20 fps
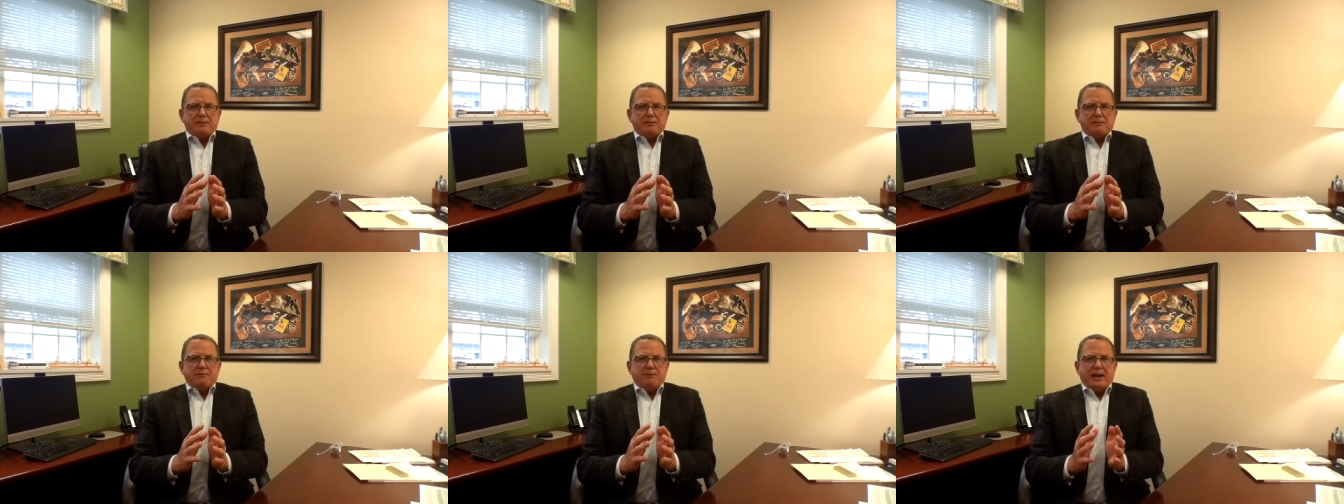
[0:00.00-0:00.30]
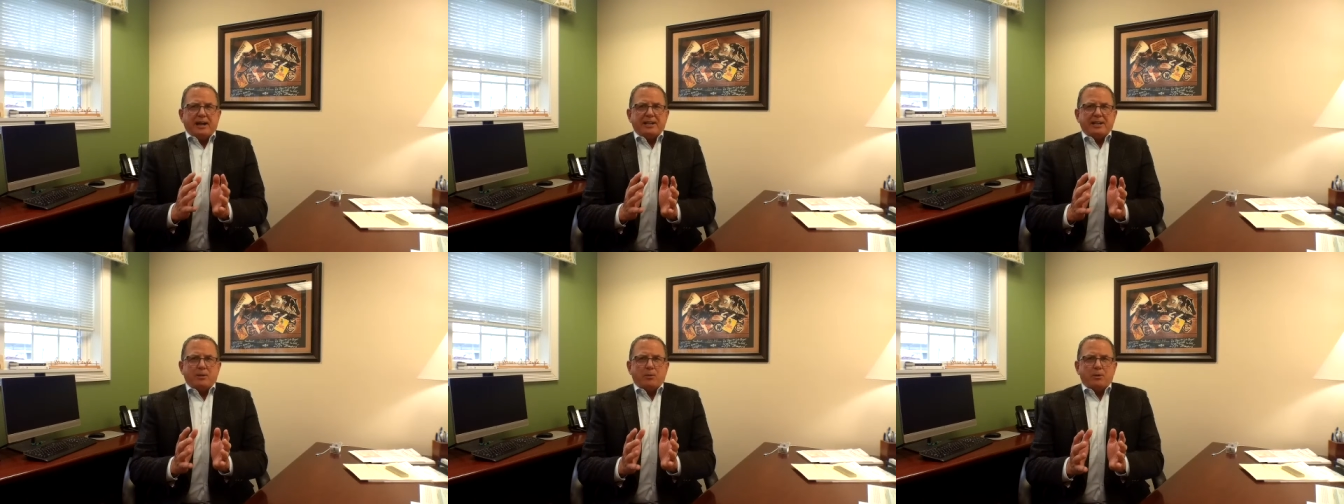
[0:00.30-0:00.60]

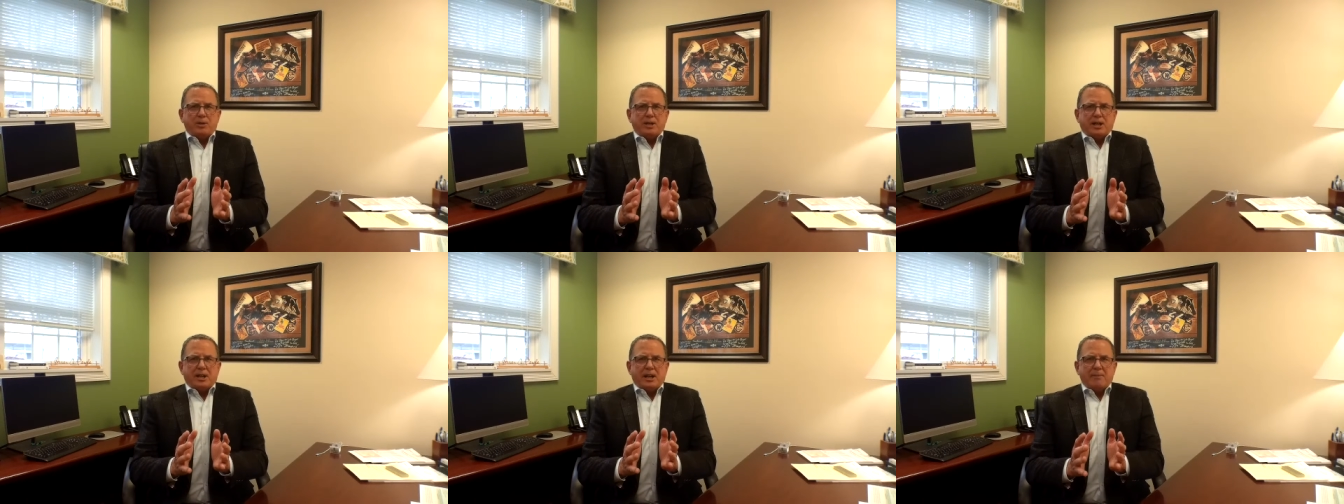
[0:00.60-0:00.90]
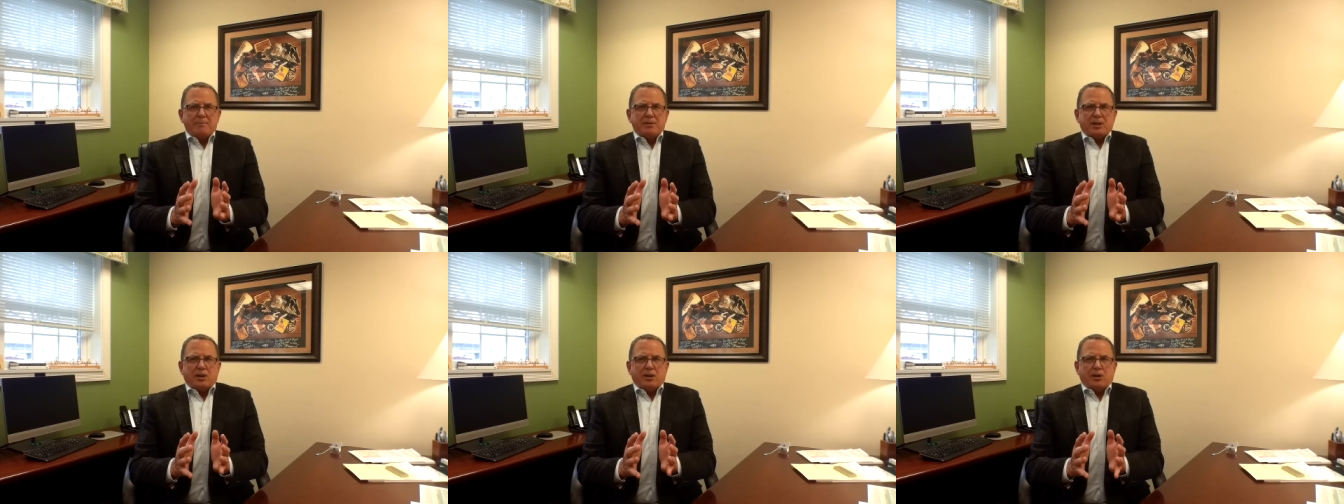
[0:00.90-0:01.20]
Finally, when you come
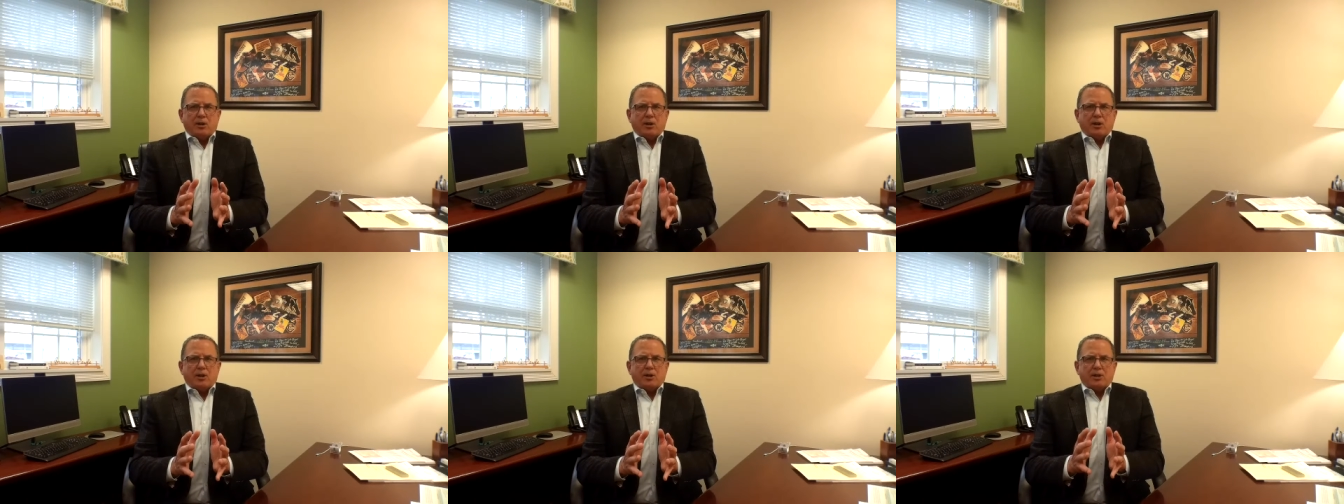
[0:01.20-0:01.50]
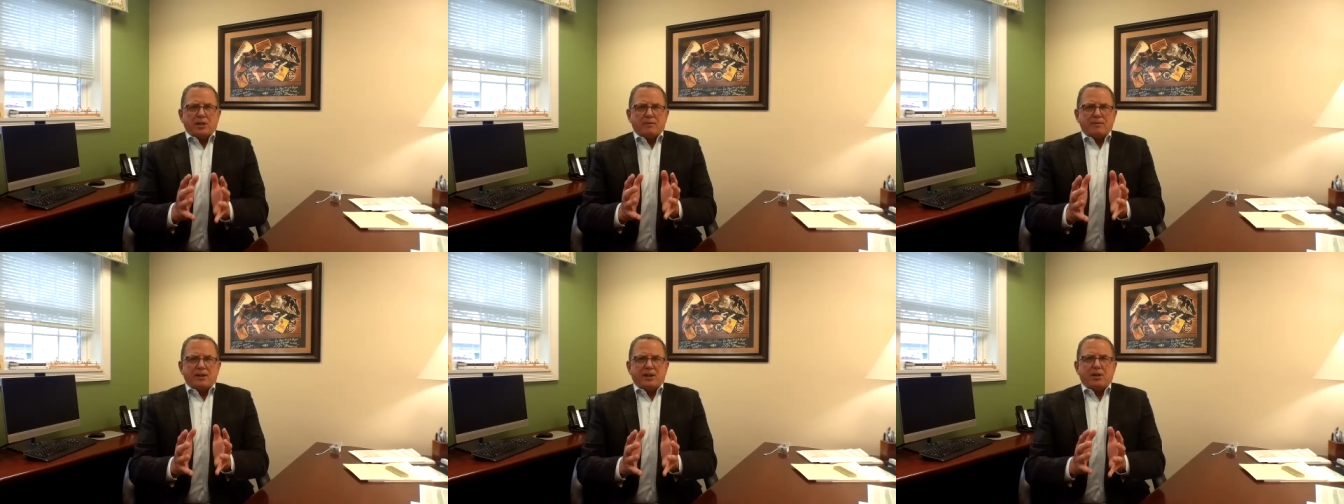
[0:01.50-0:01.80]
to Ckark or
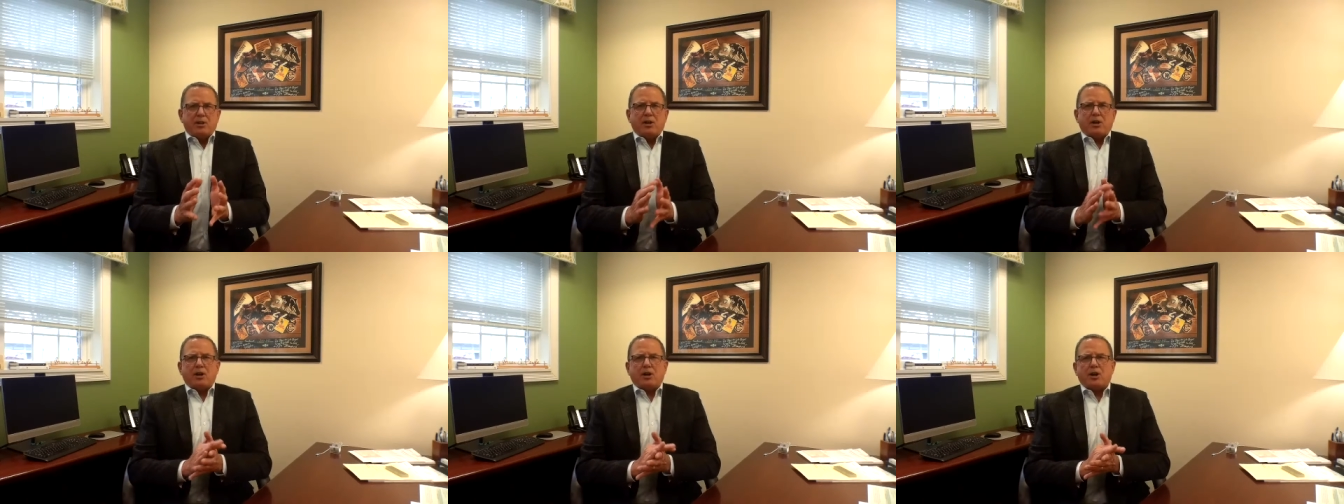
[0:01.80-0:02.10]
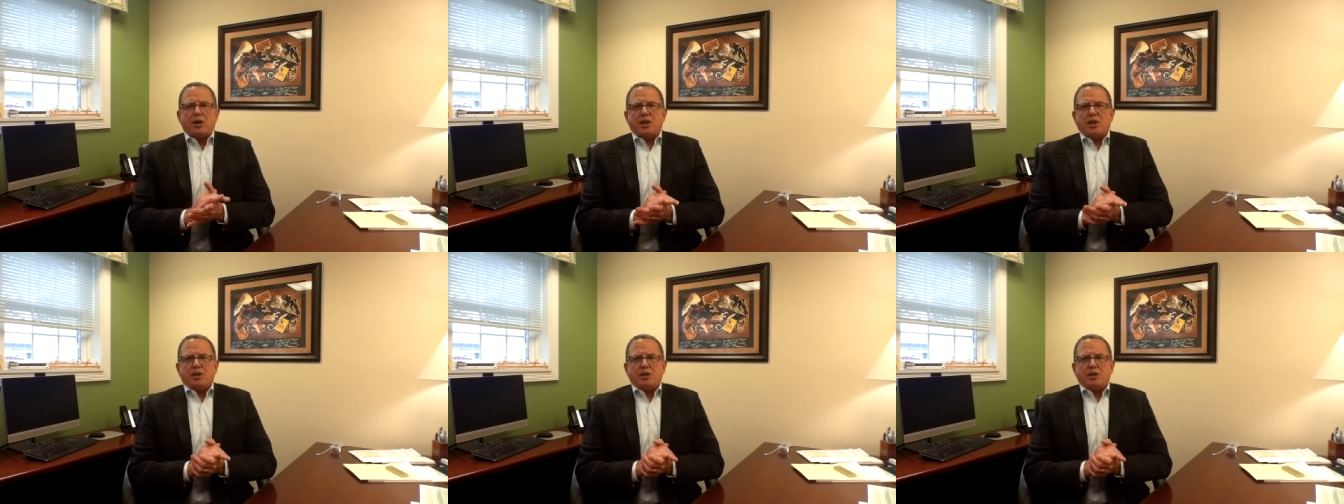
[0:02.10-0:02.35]
live at Ckark,